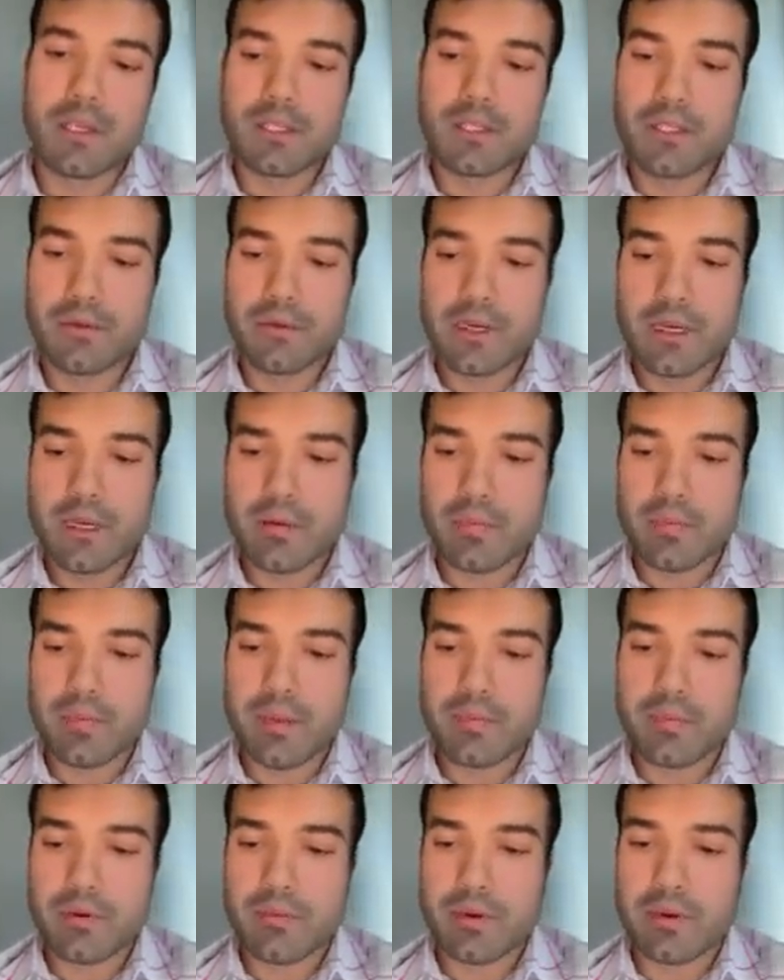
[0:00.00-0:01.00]
So in our
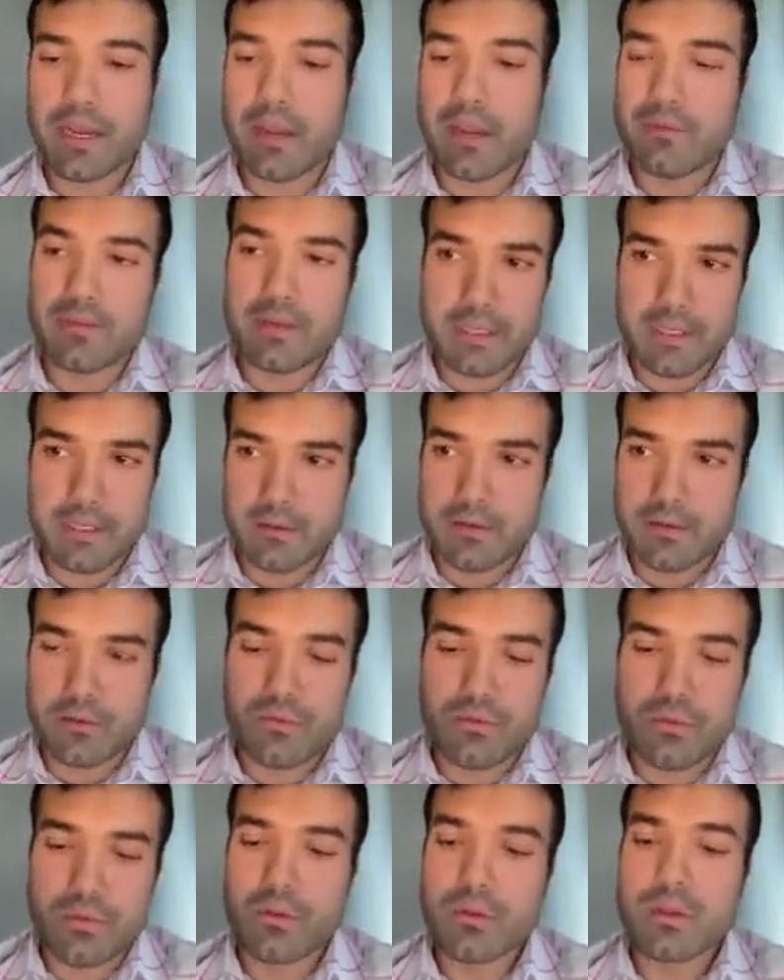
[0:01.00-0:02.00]
paper, we have like a
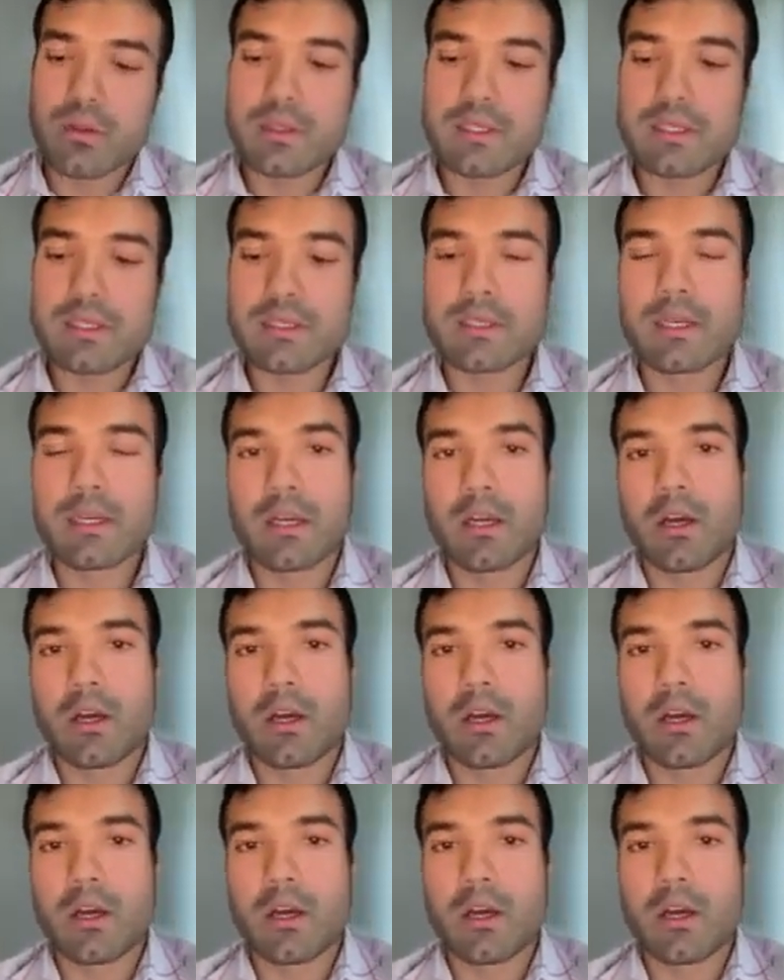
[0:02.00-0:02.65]
full list